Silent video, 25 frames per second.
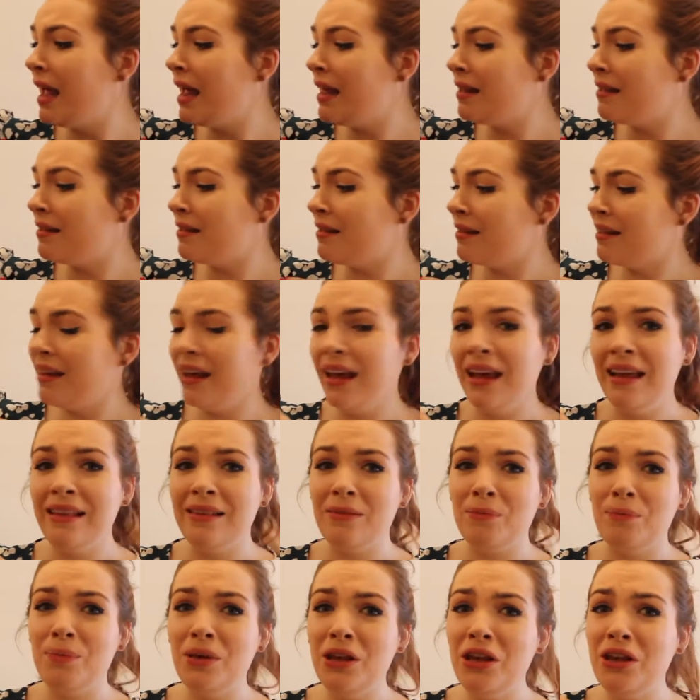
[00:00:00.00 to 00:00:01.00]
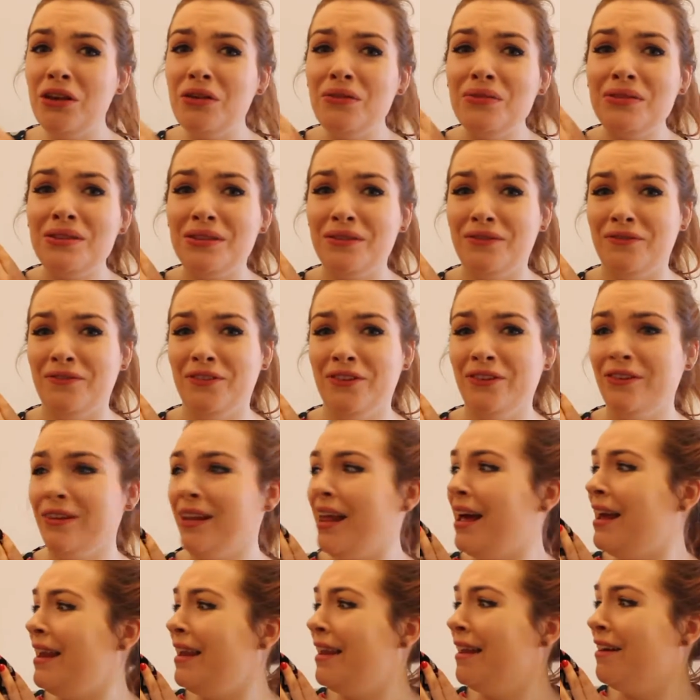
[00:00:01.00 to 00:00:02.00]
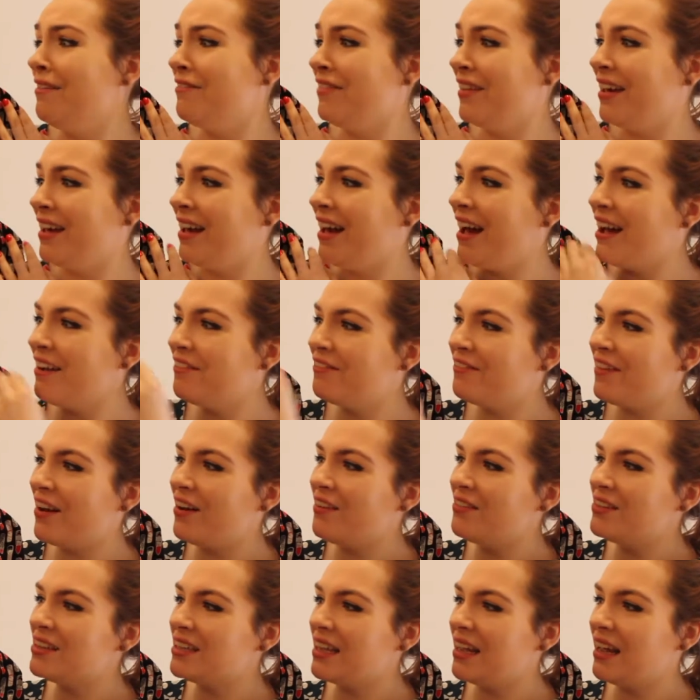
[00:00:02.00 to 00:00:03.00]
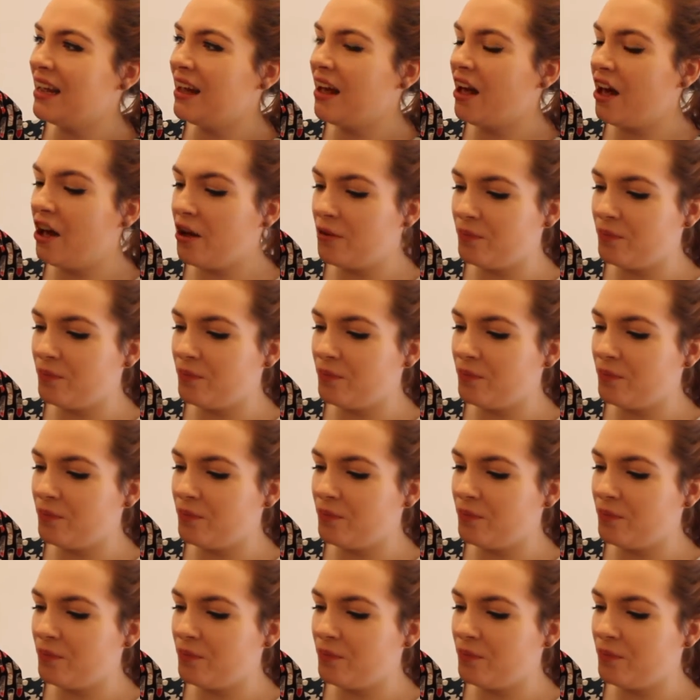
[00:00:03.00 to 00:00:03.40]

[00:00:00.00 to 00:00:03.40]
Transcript: It's beautiful. I love it. I found it